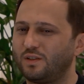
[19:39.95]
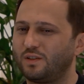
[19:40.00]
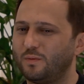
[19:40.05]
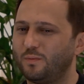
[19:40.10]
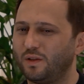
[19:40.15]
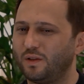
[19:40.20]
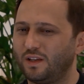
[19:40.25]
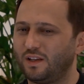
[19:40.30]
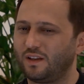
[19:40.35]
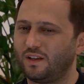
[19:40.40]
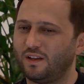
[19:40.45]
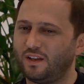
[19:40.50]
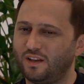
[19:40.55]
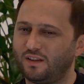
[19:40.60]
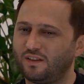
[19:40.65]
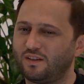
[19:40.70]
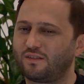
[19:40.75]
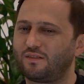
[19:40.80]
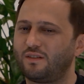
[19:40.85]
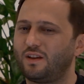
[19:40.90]
completely
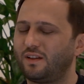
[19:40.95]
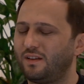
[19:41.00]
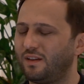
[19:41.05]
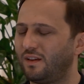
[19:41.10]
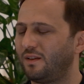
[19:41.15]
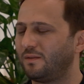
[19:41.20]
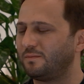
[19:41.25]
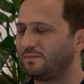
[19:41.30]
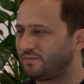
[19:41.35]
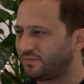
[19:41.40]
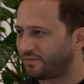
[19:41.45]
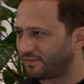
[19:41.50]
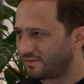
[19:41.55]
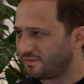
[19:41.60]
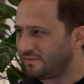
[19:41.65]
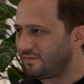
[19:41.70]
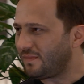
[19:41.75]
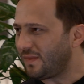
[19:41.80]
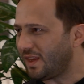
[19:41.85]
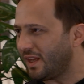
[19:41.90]
integrate a
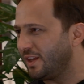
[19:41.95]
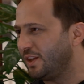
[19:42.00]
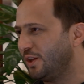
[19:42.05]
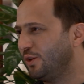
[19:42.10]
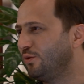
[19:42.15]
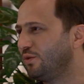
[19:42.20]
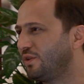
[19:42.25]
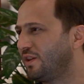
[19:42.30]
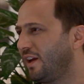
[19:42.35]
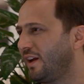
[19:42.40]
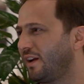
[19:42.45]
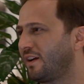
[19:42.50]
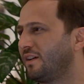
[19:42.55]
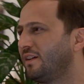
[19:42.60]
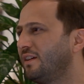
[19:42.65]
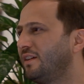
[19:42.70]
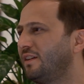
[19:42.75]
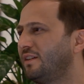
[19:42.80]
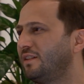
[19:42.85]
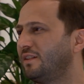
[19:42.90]
new
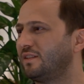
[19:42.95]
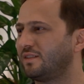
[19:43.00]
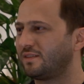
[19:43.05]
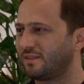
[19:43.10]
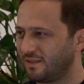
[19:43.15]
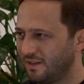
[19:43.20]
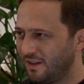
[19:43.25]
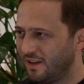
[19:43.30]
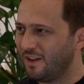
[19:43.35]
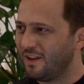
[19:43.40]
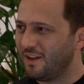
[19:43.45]
tech in this